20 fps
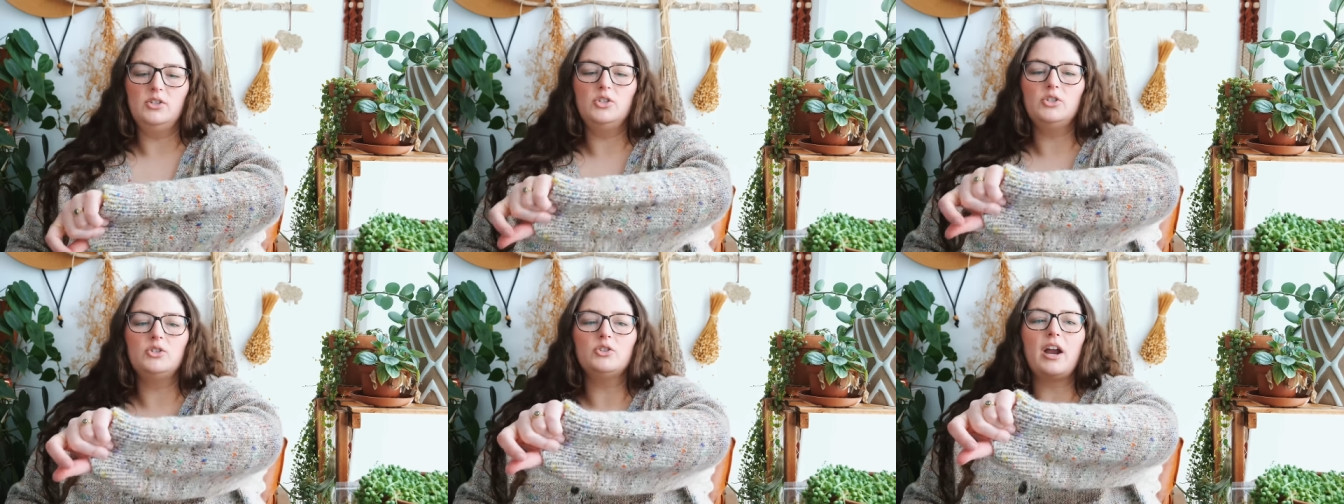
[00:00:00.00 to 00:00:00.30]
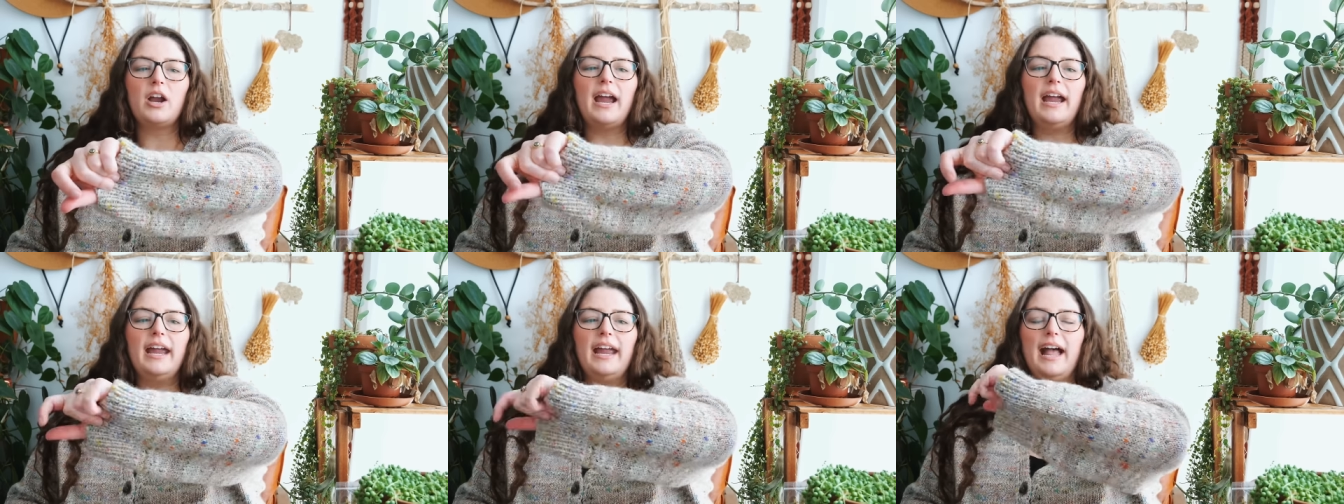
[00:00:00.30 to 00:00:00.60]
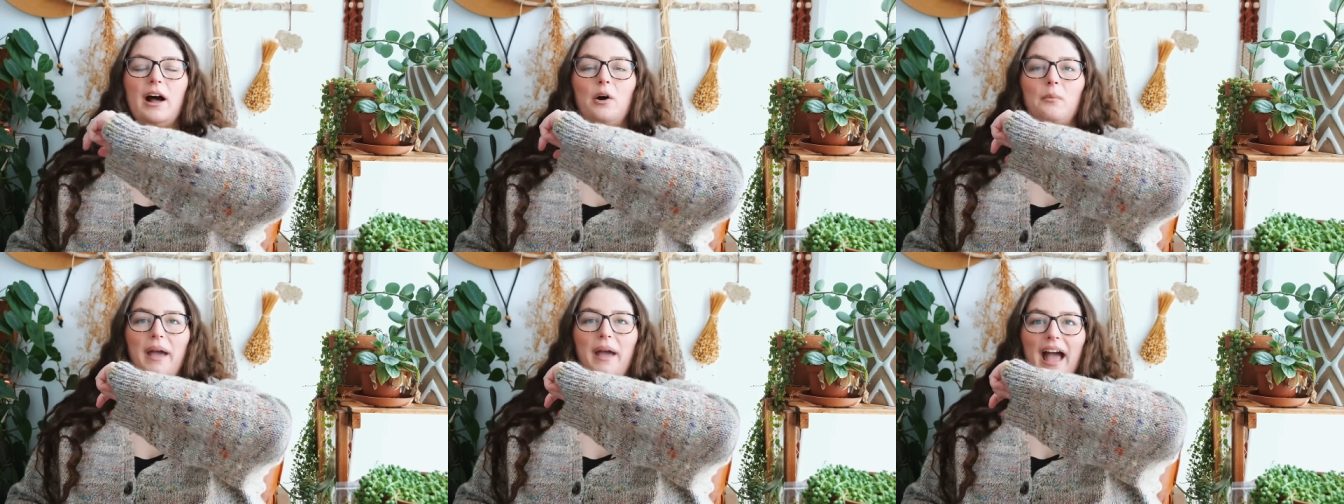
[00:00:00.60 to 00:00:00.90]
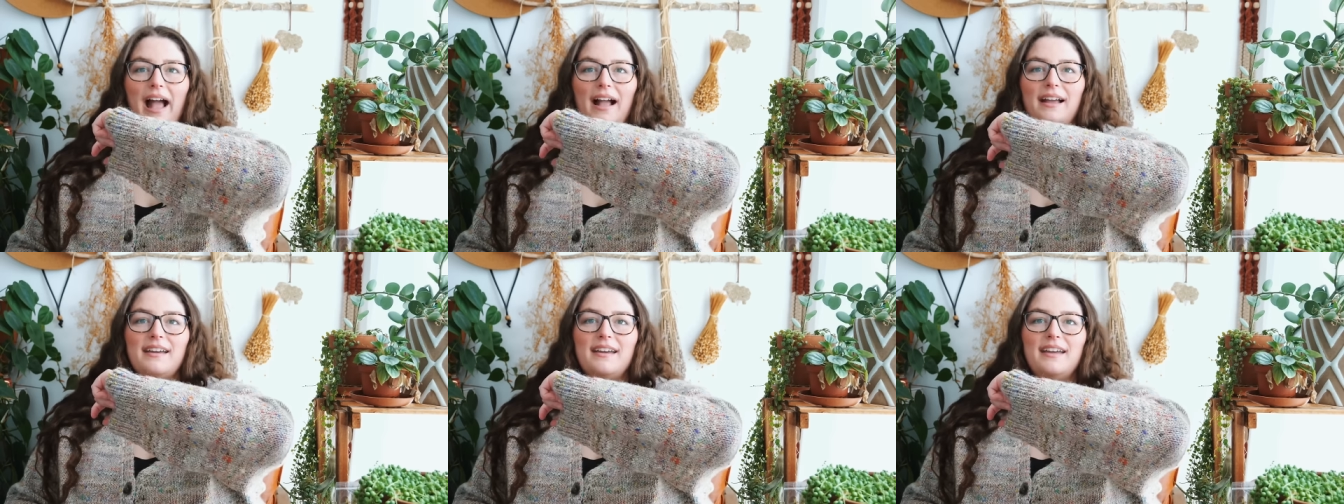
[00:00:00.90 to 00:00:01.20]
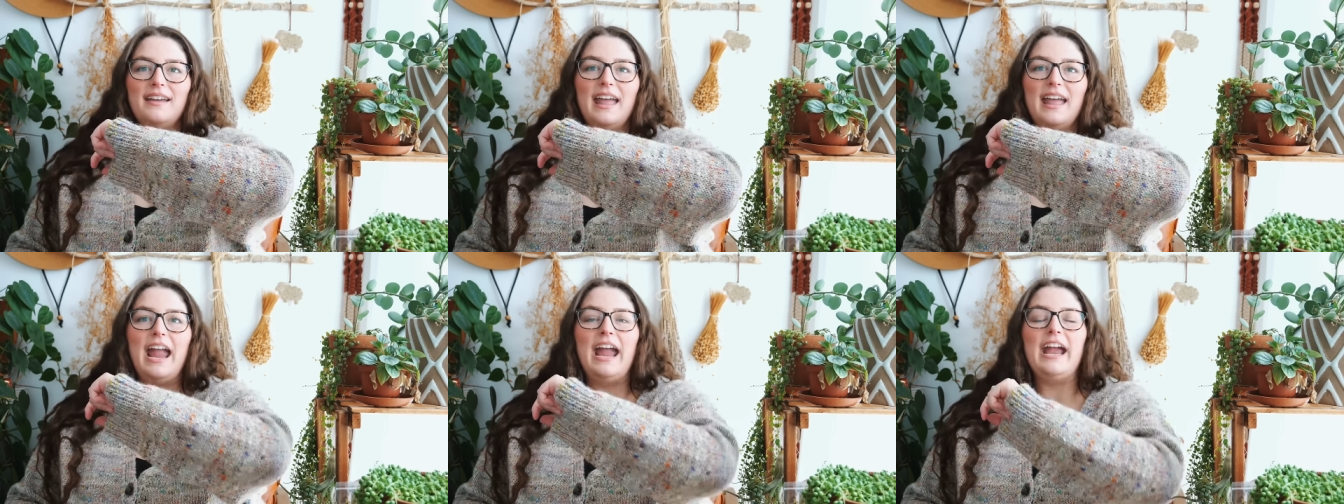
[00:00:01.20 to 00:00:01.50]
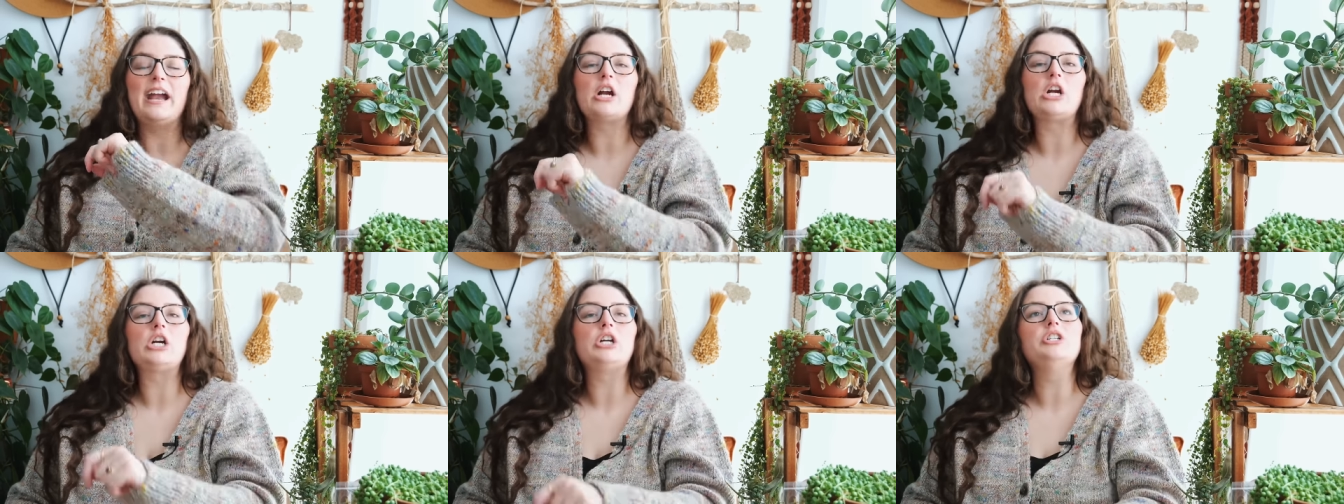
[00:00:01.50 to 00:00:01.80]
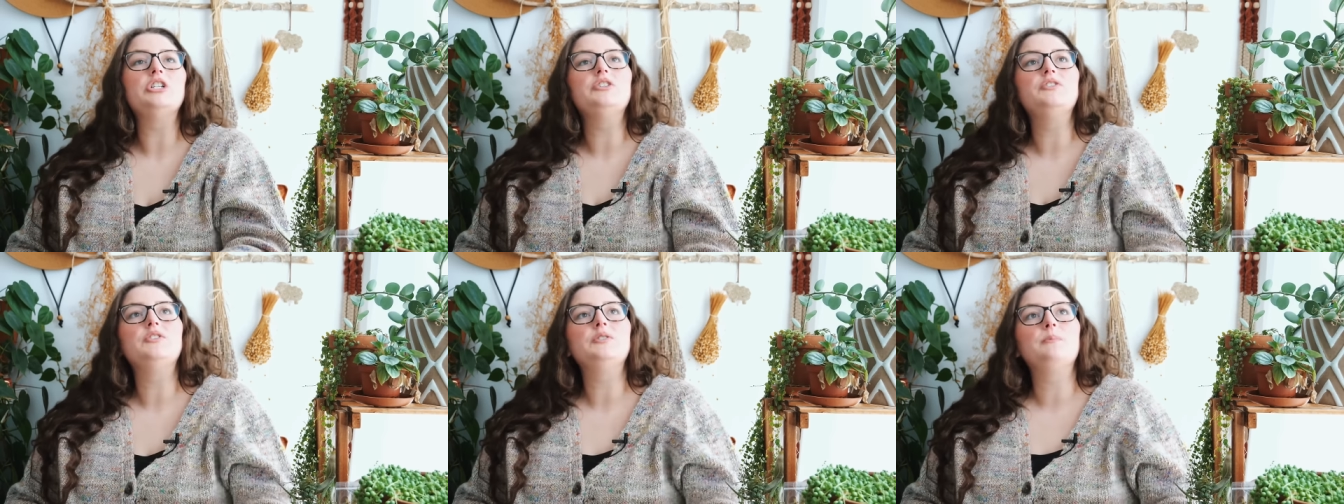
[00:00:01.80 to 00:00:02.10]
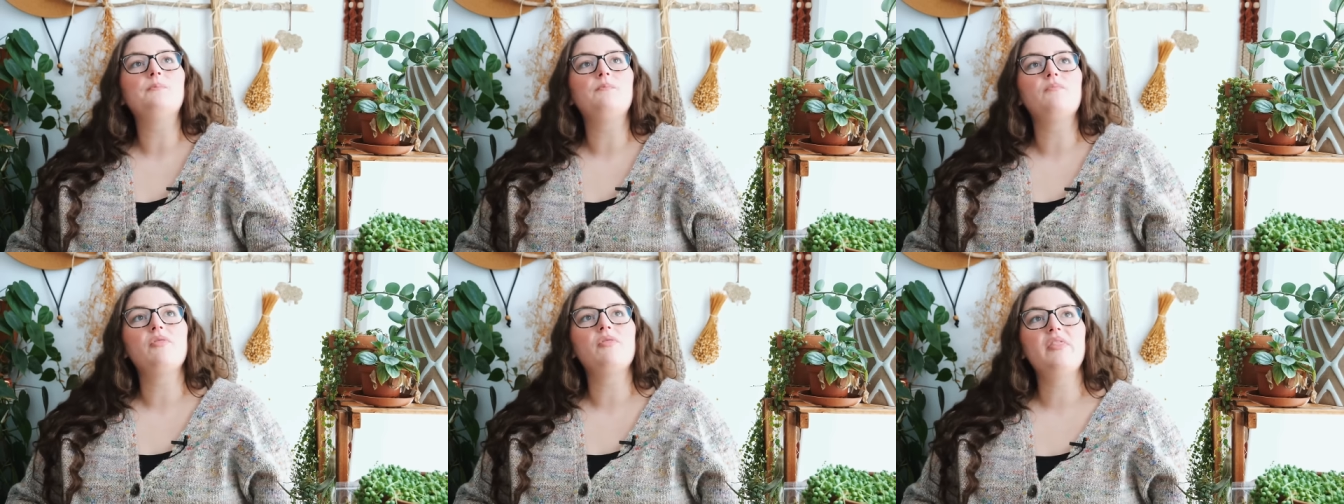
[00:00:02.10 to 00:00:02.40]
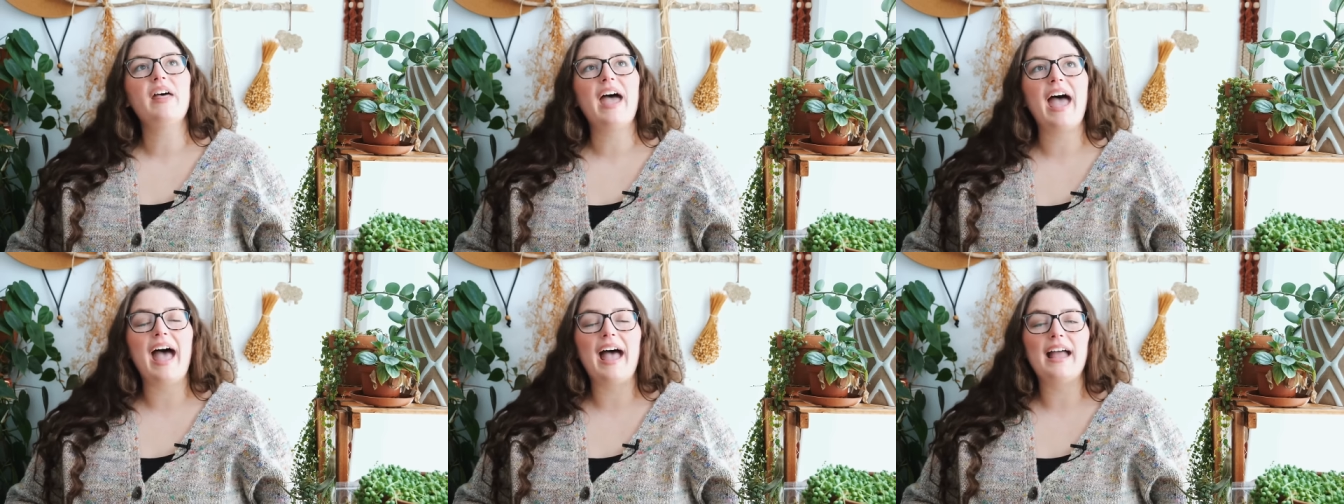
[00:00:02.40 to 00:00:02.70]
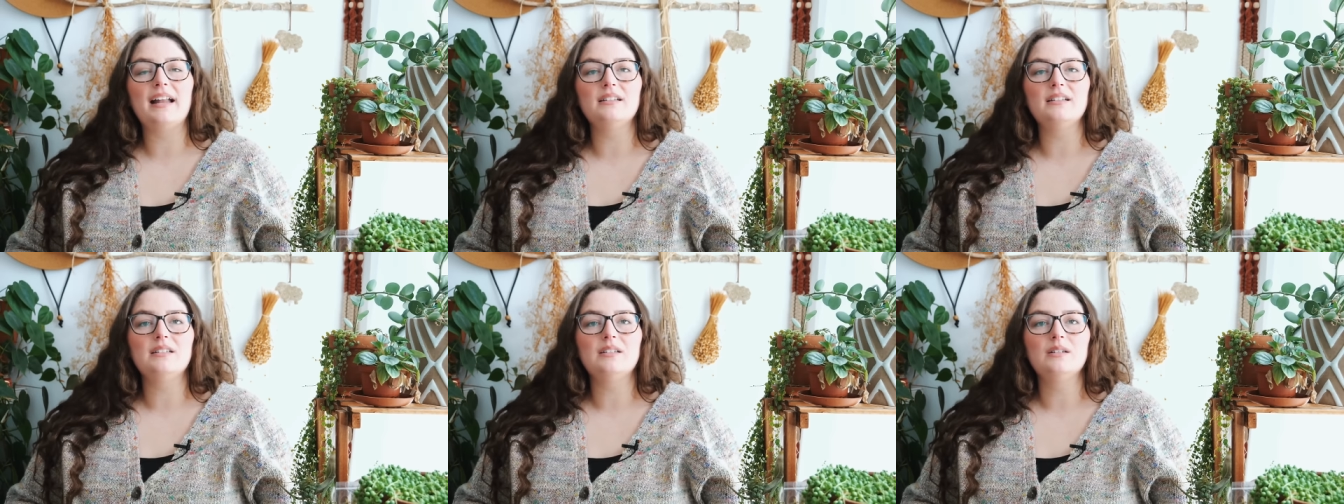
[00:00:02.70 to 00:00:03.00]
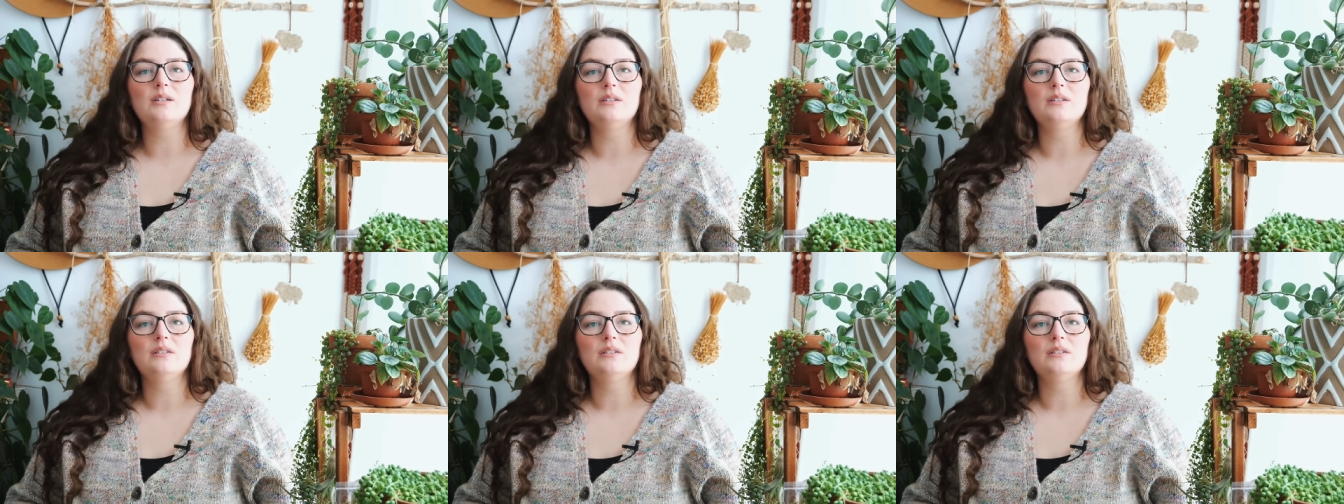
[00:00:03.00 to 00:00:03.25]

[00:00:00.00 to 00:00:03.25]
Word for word: stray alpaca hairs that